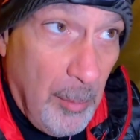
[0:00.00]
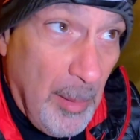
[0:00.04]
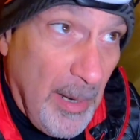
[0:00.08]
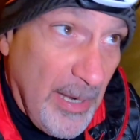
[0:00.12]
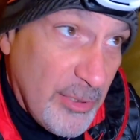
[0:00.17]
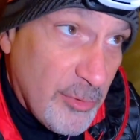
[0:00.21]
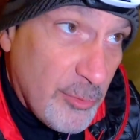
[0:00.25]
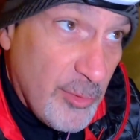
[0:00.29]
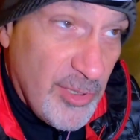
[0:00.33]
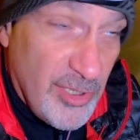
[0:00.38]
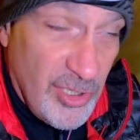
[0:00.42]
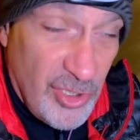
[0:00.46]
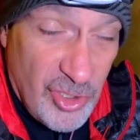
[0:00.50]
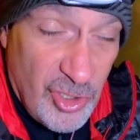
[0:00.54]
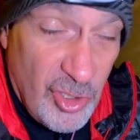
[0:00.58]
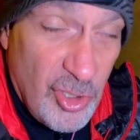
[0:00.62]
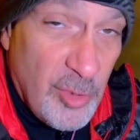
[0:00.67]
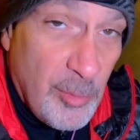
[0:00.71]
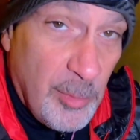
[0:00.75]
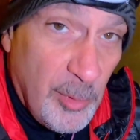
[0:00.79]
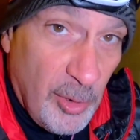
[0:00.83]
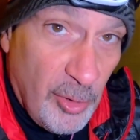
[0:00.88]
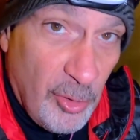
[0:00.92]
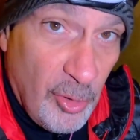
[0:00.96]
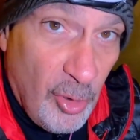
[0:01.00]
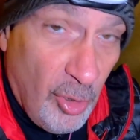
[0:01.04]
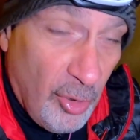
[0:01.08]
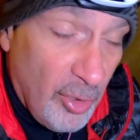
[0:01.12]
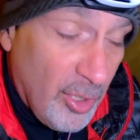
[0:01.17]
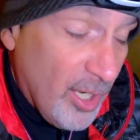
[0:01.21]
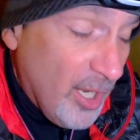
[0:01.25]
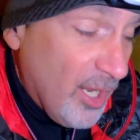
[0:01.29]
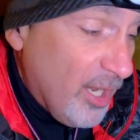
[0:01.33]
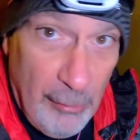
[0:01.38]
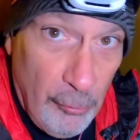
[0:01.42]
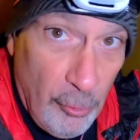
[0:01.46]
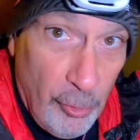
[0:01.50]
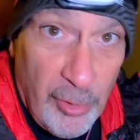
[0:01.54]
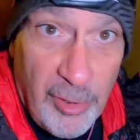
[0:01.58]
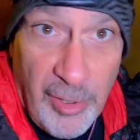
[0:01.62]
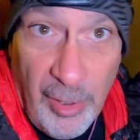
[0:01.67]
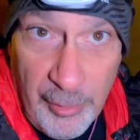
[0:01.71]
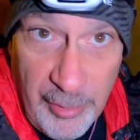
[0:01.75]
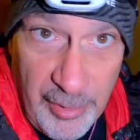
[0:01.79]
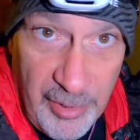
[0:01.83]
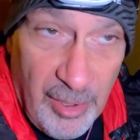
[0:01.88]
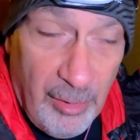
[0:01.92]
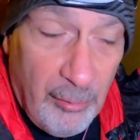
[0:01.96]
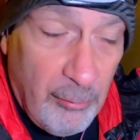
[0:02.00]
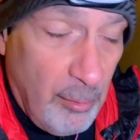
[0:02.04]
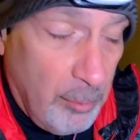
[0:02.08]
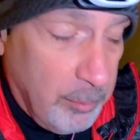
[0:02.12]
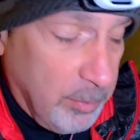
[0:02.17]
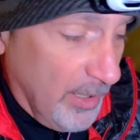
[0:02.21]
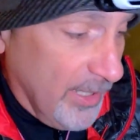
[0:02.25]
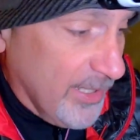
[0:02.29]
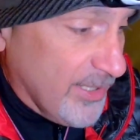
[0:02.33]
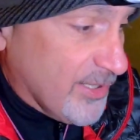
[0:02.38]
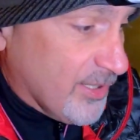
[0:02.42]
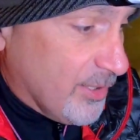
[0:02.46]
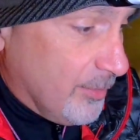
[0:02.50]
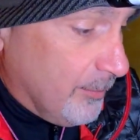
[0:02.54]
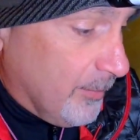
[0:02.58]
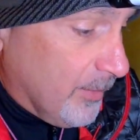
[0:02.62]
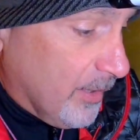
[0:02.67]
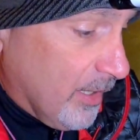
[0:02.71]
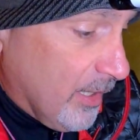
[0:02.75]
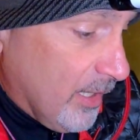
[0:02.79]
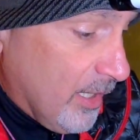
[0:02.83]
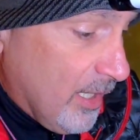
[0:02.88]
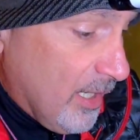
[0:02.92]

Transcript: the batteries are suitable or not. How long ago did I replace them?